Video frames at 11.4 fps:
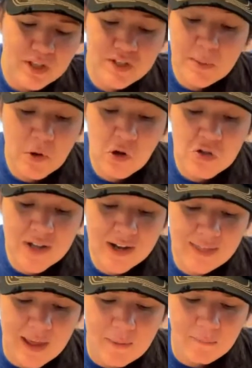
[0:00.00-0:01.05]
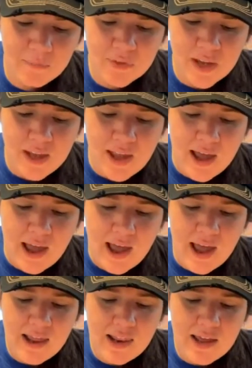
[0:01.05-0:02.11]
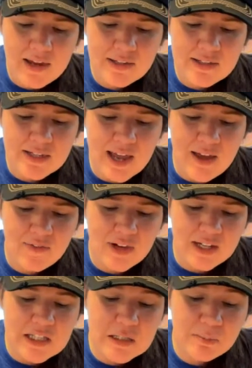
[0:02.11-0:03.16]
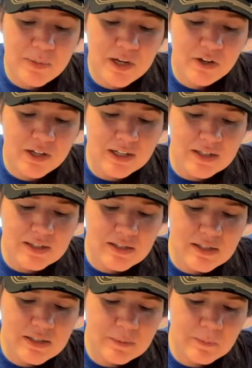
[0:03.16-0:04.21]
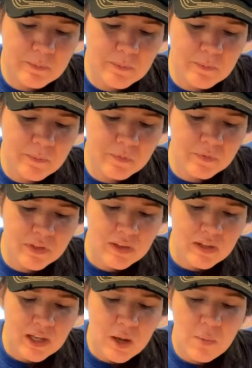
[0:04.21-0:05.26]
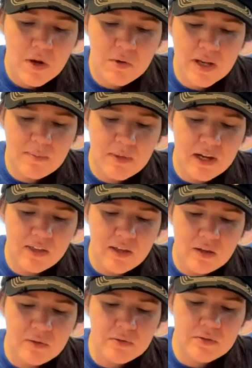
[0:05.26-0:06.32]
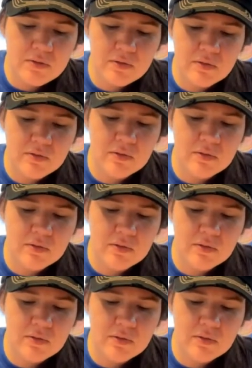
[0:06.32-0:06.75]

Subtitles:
Some girls like that. I like to have an experience. And we don't get many of those.